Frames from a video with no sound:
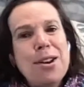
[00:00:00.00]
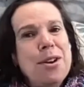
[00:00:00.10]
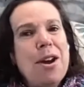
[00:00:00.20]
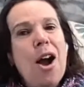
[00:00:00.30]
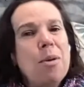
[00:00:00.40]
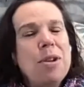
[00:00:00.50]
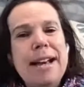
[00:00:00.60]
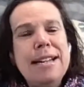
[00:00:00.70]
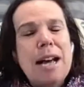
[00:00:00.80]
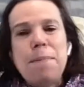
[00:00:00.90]
So I will
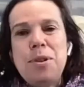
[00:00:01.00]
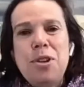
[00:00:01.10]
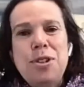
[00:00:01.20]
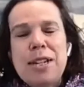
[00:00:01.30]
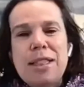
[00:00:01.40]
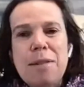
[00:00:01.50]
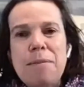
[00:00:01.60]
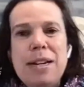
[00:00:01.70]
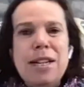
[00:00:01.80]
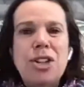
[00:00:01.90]
end up using them
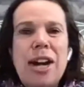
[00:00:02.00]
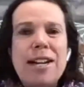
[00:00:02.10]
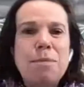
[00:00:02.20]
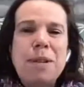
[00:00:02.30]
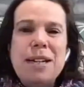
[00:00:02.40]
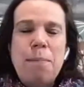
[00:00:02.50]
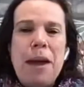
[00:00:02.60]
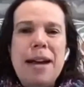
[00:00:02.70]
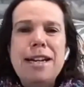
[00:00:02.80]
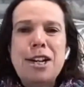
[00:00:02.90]
interchangeably
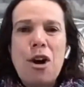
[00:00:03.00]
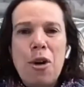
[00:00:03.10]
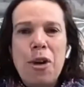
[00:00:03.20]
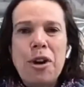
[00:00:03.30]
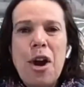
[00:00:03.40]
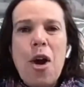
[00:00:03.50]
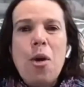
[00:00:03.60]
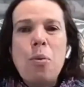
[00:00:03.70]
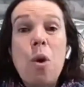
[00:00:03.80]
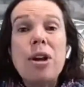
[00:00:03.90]
depending on
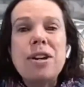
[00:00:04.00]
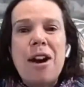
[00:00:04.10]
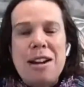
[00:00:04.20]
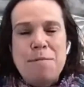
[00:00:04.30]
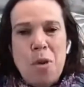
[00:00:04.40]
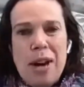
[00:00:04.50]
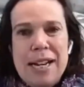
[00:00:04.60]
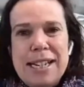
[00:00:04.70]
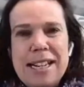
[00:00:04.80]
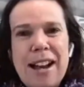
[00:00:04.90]
what I am
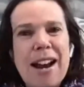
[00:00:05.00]
winding.